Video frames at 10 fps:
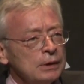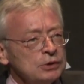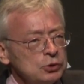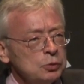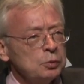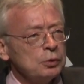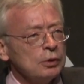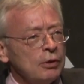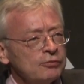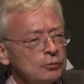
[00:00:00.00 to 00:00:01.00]
you
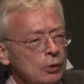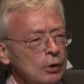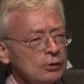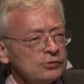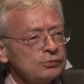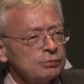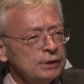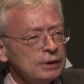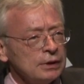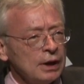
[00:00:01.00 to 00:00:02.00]
will, of course,
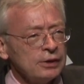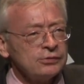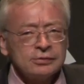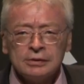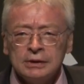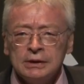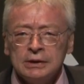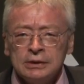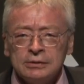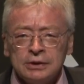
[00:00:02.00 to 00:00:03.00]
realize
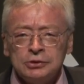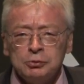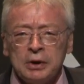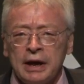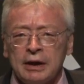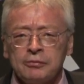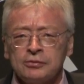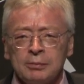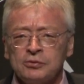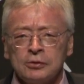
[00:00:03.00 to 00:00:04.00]
that you have
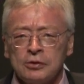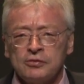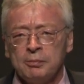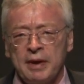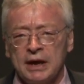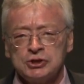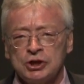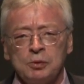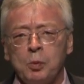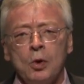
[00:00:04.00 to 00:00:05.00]
some sort of
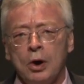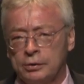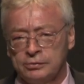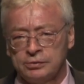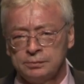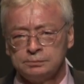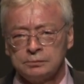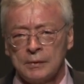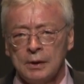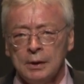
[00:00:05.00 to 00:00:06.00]
magic wand.
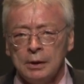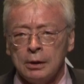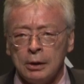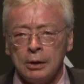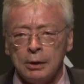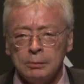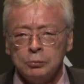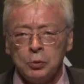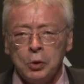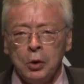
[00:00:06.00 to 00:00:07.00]

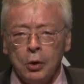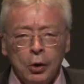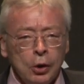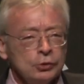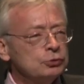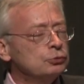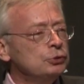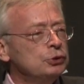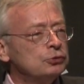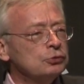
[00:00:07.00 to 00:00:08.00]
All you
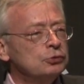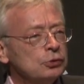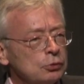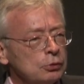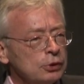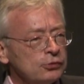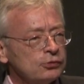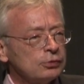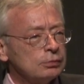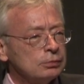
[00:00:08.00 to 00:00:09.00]
need to do is